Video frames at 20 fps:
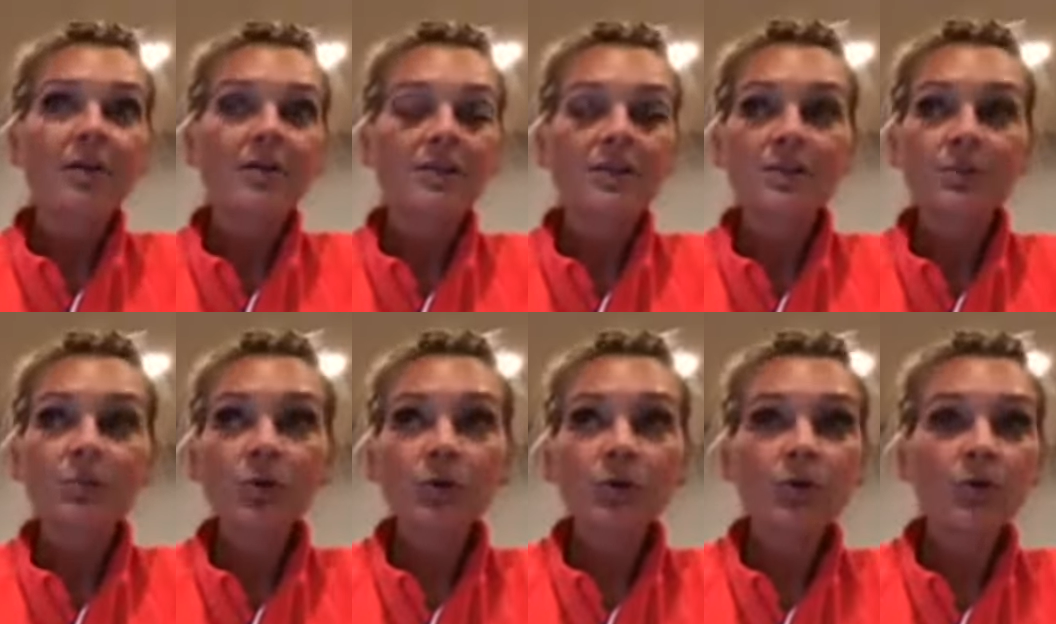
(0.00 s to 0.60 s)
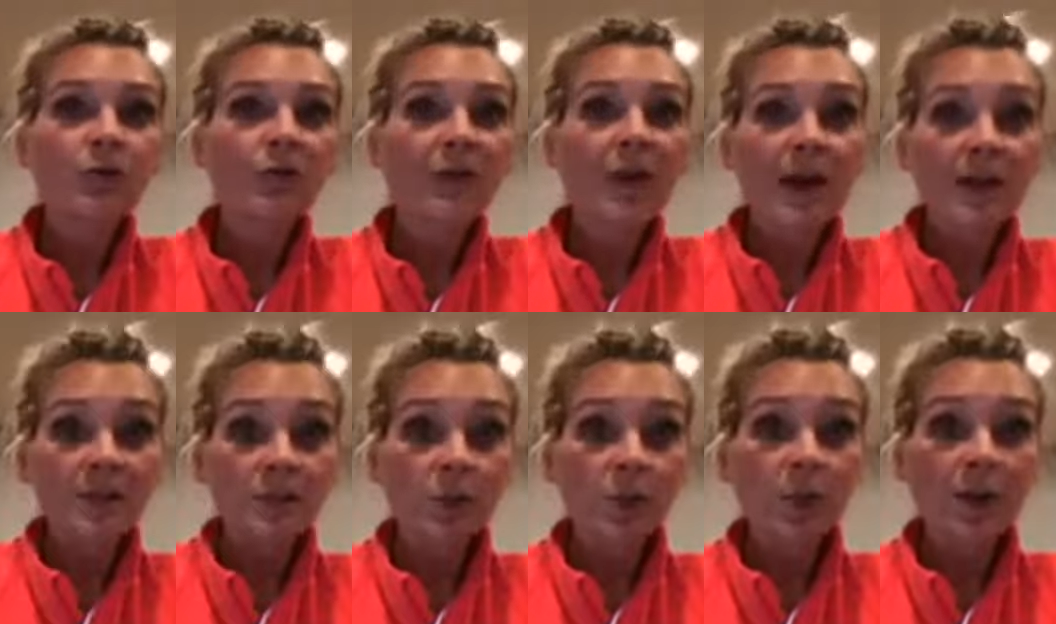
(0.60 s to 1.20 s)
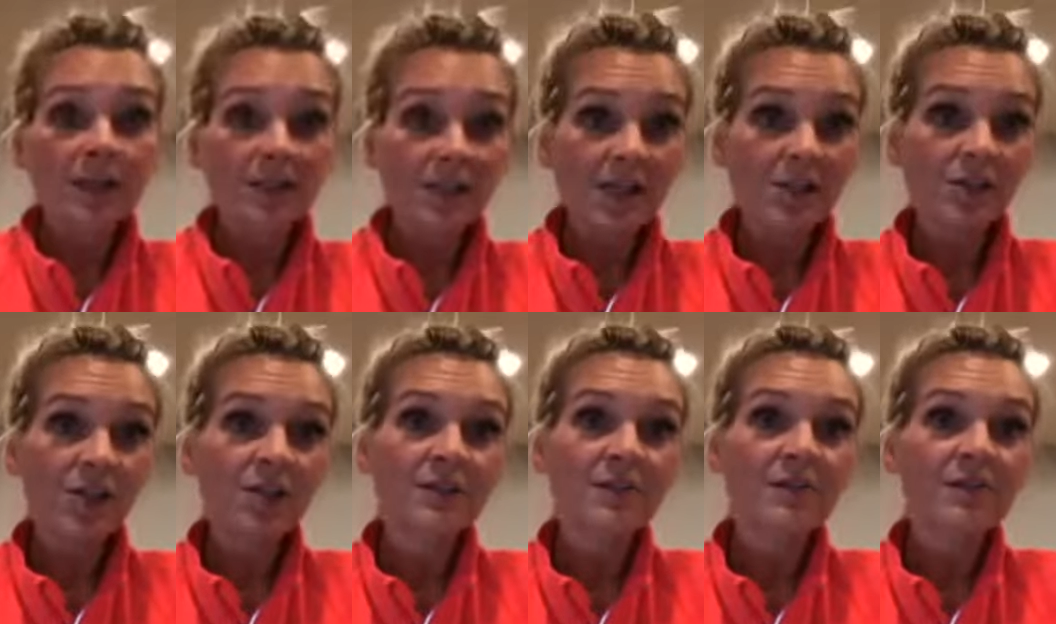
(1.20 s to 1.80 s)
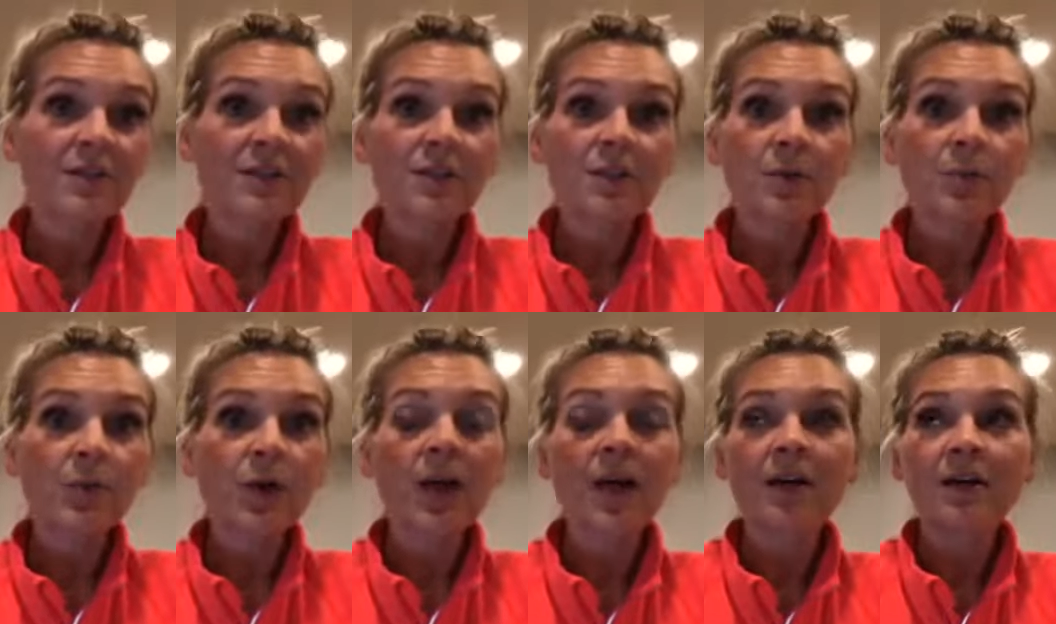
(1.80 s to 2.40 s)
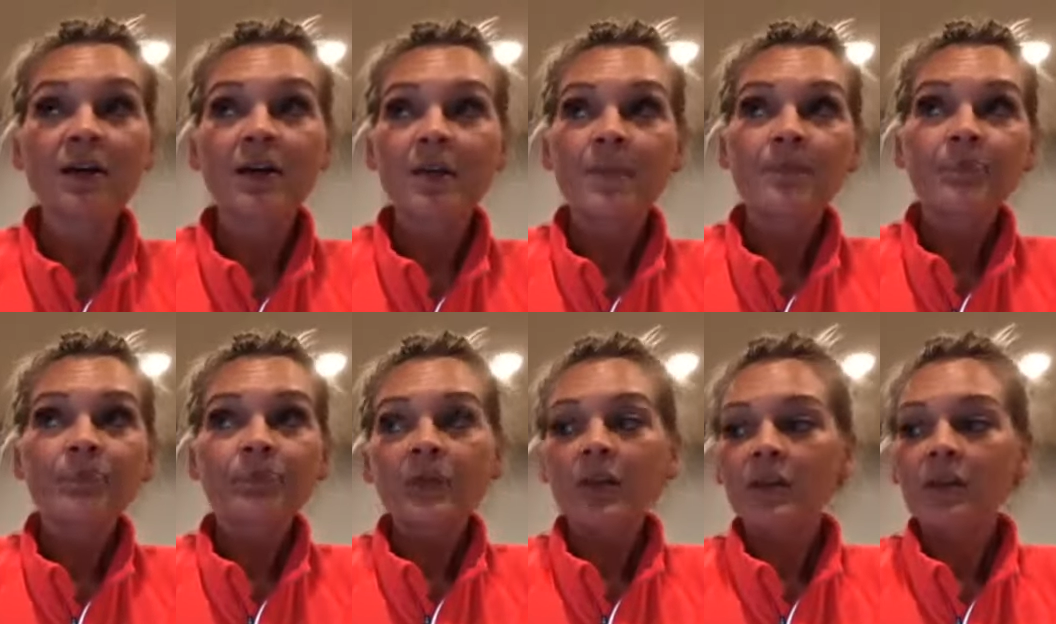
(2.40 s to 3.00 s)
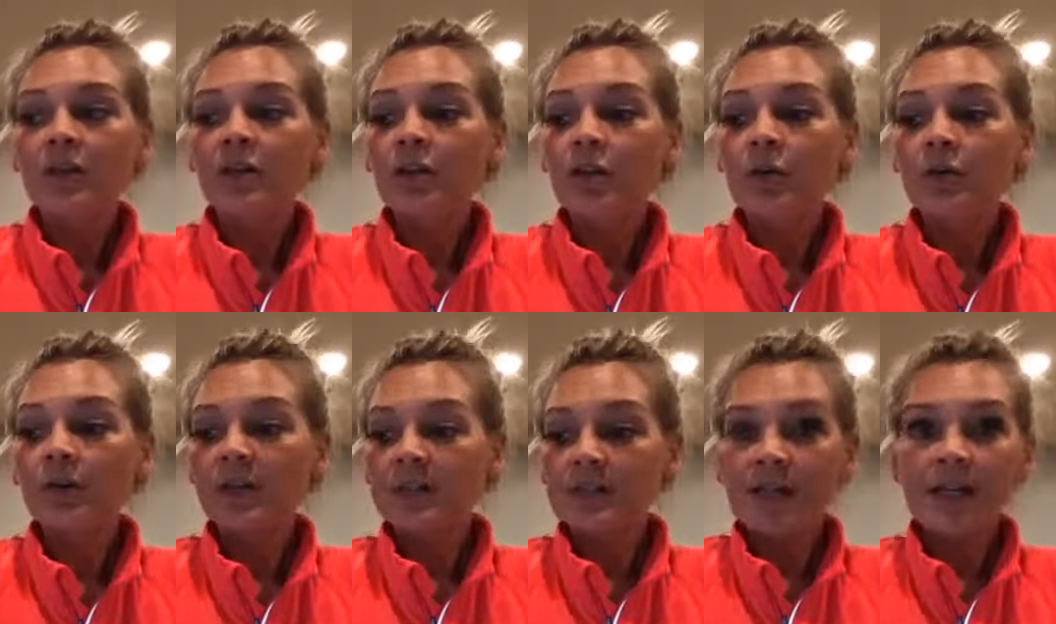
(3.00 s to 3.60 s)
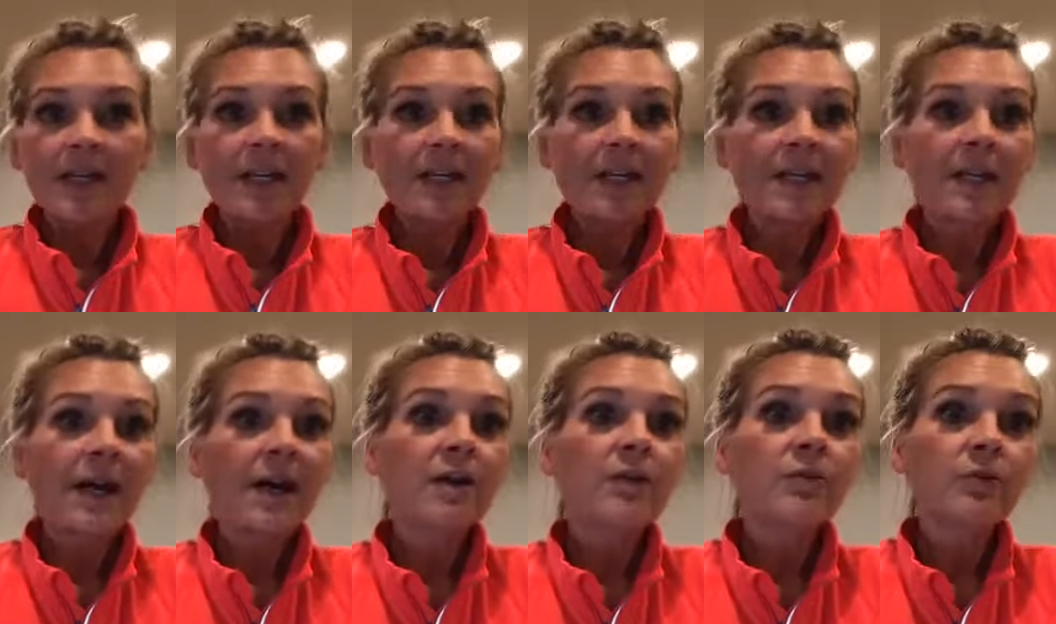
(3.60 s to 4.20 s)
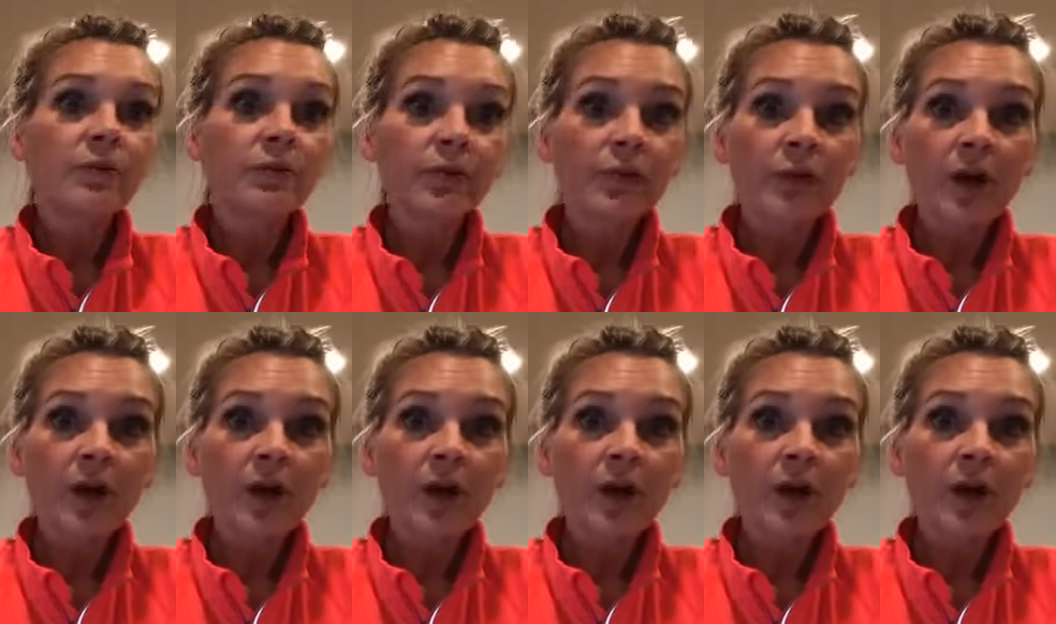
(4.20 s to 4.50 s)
smooth, fast, quick digestive system where, you know, it's in and out,